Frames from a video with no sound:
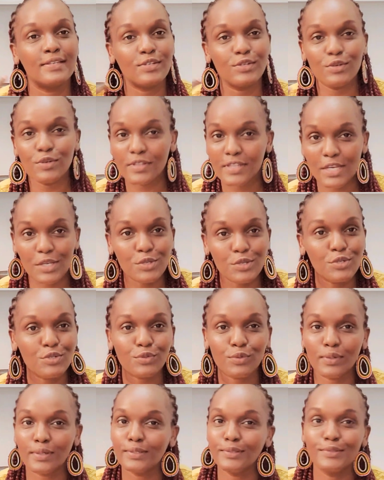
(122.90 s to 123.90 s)
and you know the
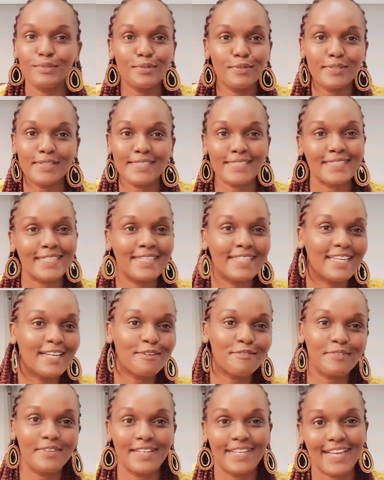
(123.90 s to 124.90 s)
usual, you know, they say in
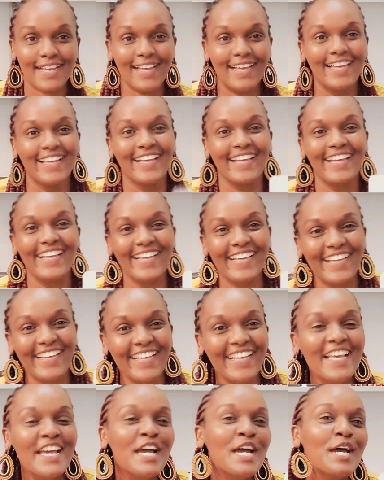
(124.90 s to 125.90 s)
Africa
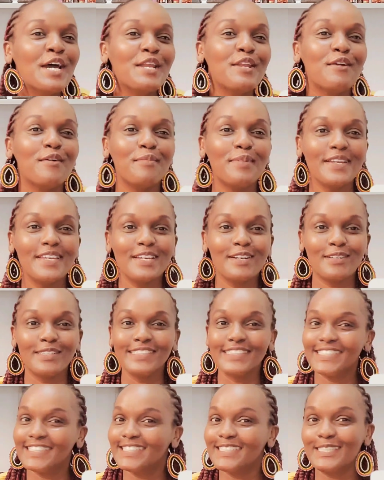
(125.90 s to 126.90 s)
nobody
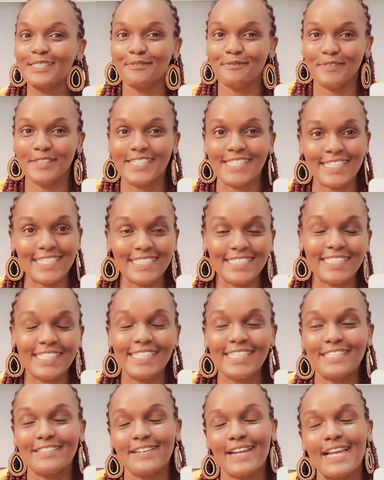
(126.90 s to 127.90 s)
concedes defeat
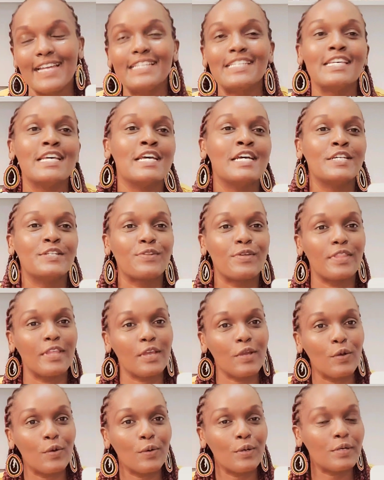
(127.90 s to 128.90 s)
easily, right? So
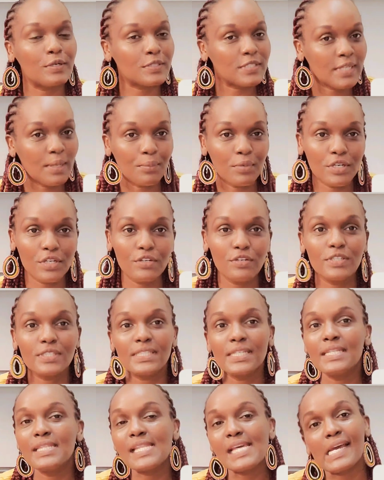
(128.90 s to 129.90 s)
they somebody
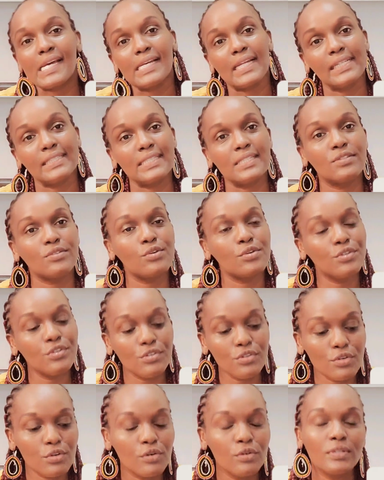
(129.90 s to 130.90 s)
goes in there and says, oh,
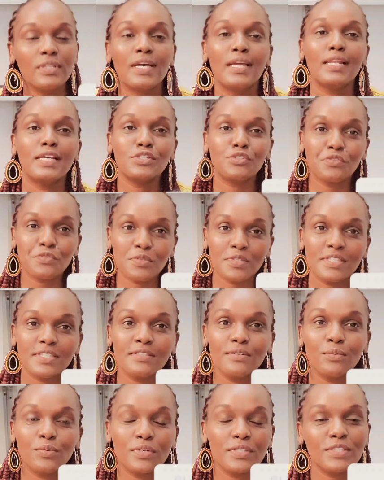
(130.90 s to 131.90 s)
you know, the election
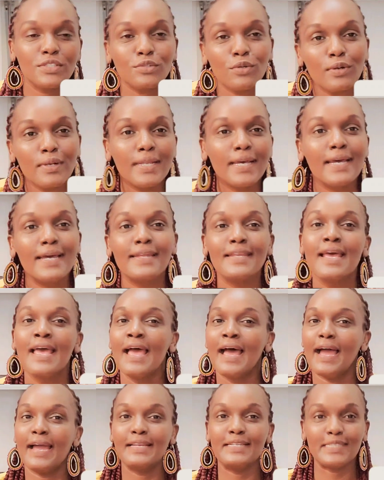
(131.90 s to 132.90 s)
was stolen,
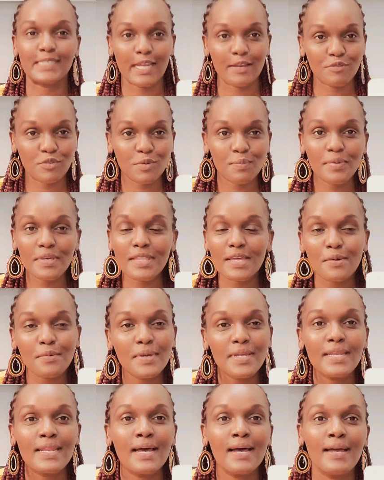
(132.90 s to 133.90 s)
I deserve to be the
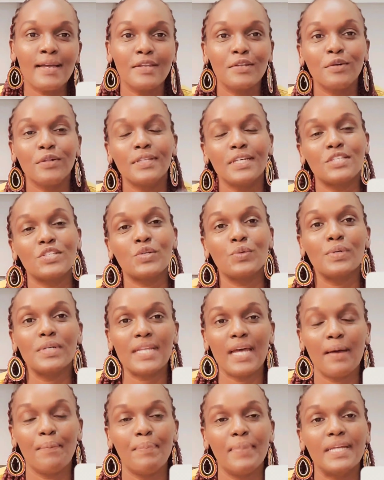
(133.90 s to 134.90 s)
winner and all that. So
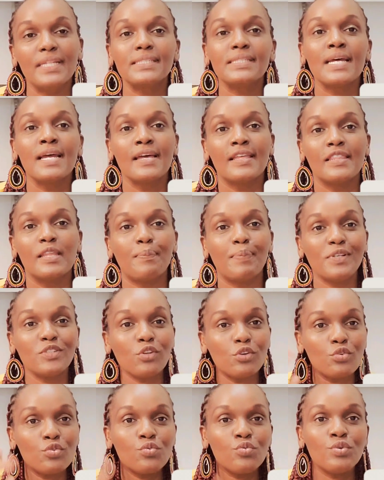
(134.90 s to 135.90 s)
what happens? The
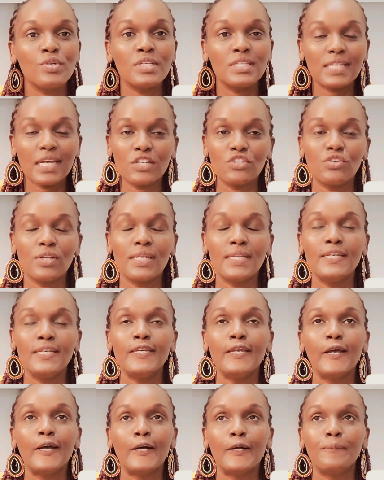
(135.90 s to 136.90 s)
person who is
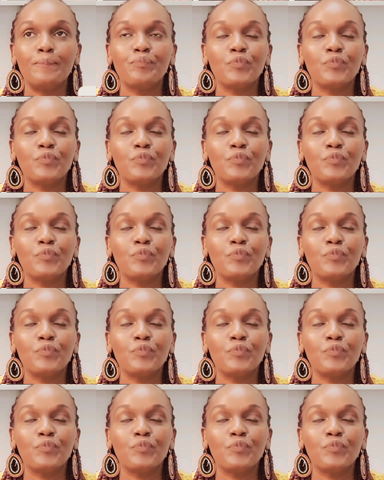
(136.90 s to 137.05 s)
actually